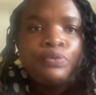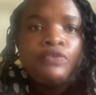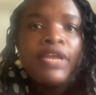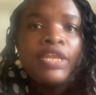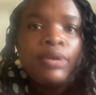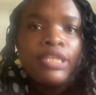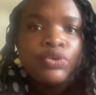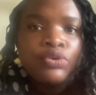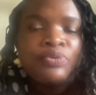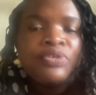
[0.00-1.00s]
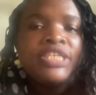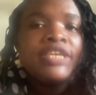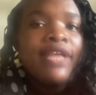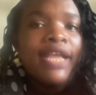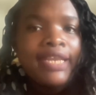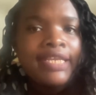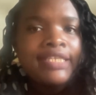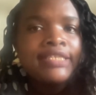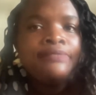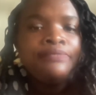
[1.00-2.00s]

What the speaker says: provide quality content, because give guidelines.